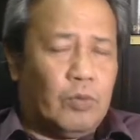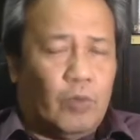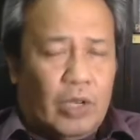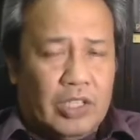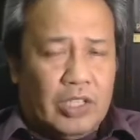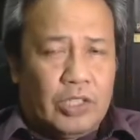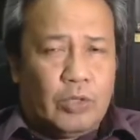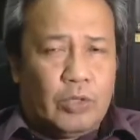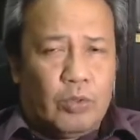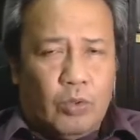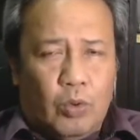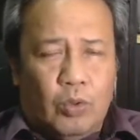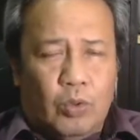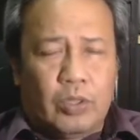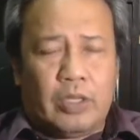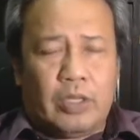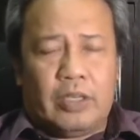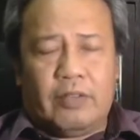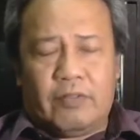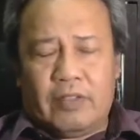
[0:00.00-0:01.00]
Once you know
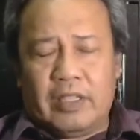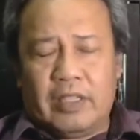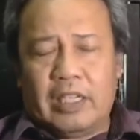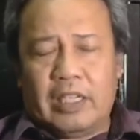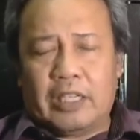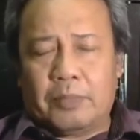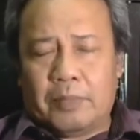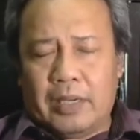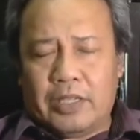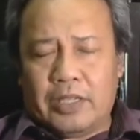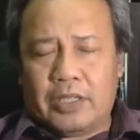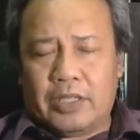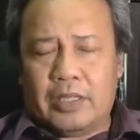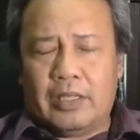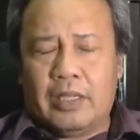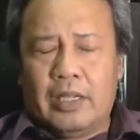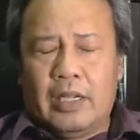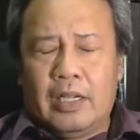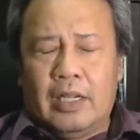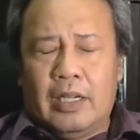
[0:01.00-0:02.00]
the different expression
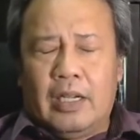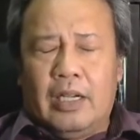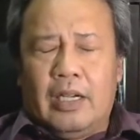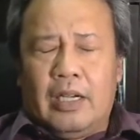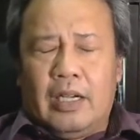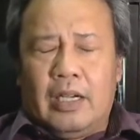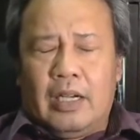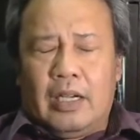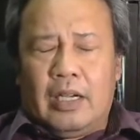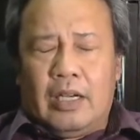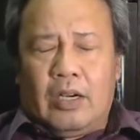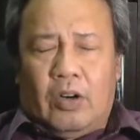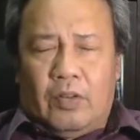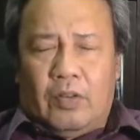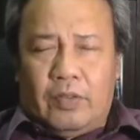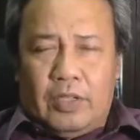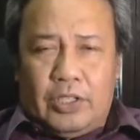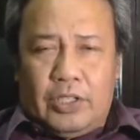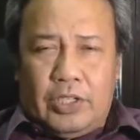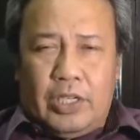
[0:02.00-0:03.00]

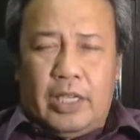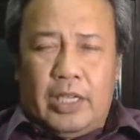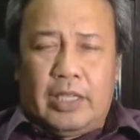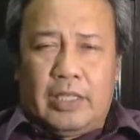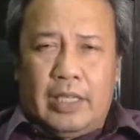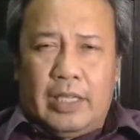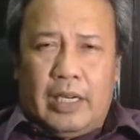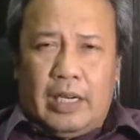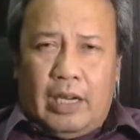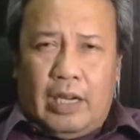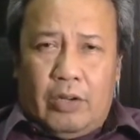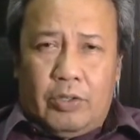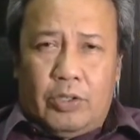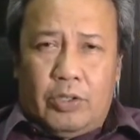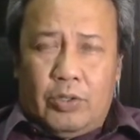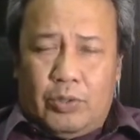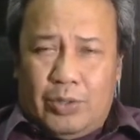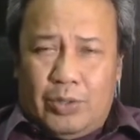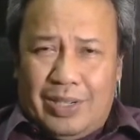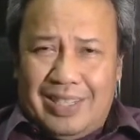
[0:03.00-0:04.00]
of the genes, it allows
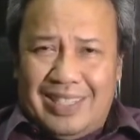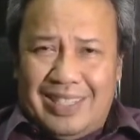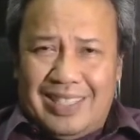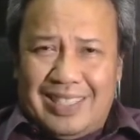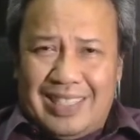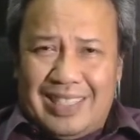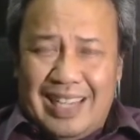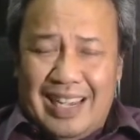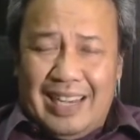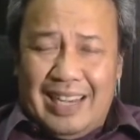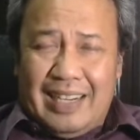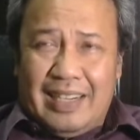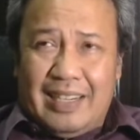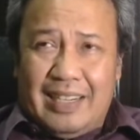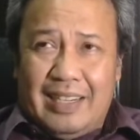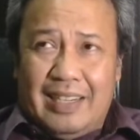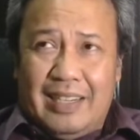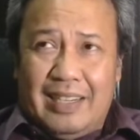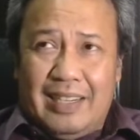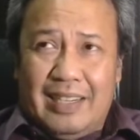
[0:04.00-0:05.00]
you to understand
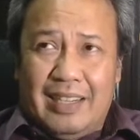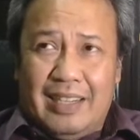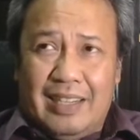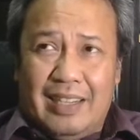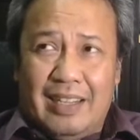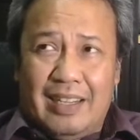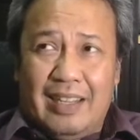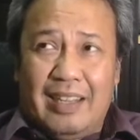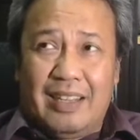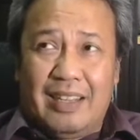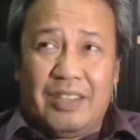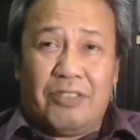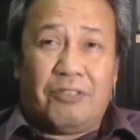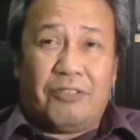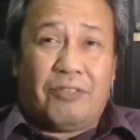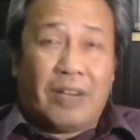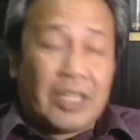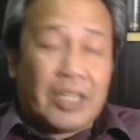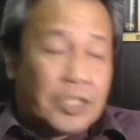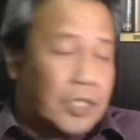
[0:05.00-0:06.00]
the
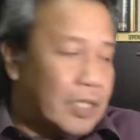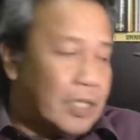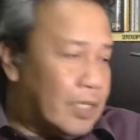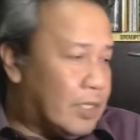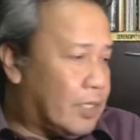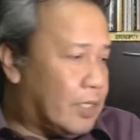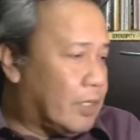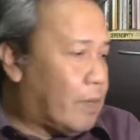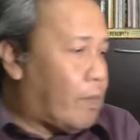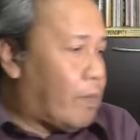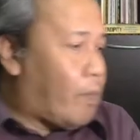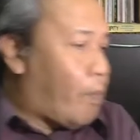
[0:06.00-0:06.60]
functions,